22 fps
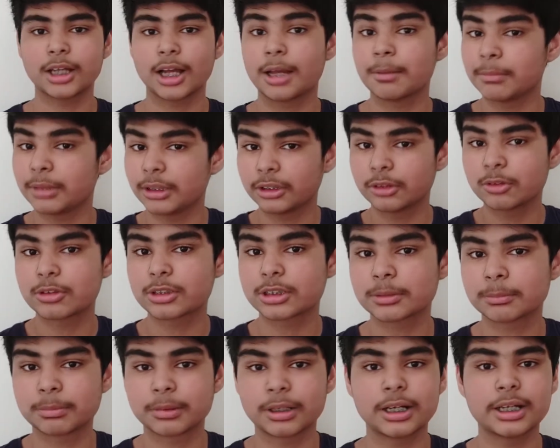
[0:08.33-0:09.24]
I mean, no
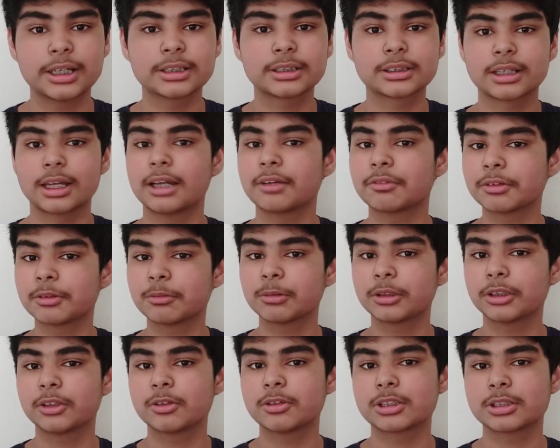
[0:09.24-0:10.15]
surprise,
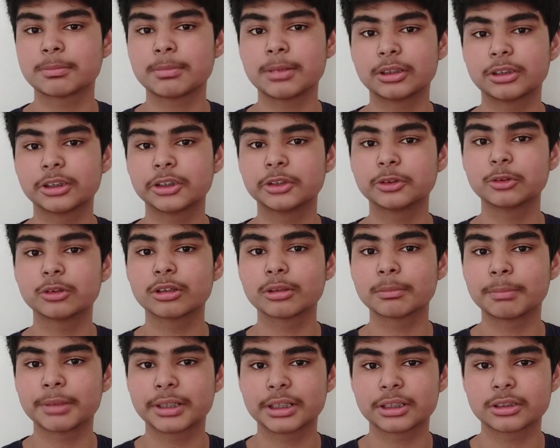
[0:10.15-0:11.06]
everyone knows about the
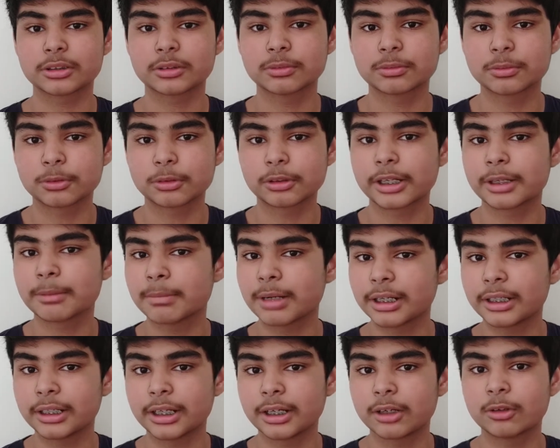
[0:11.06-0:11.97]
Google Pixel 4a
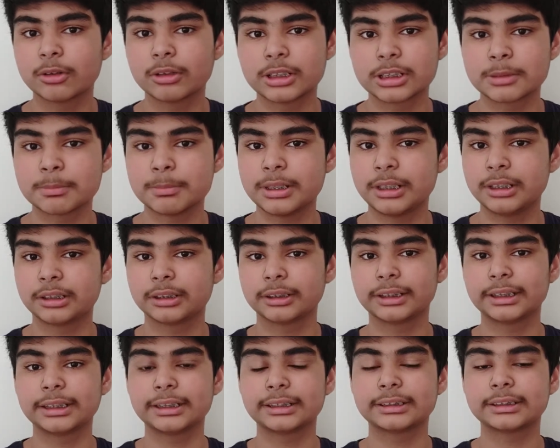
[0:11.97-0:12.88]
by now. It's being
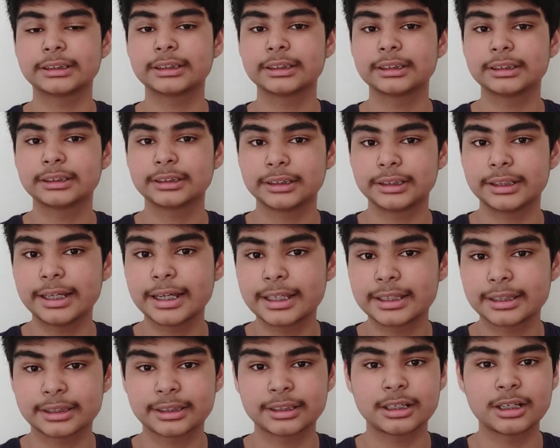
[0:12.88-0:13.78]
leaked to
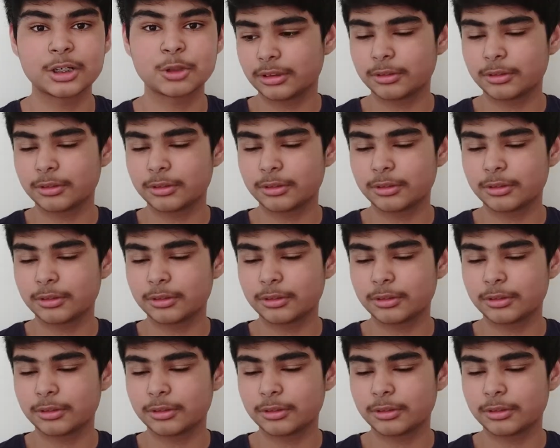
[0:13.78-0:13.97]
death.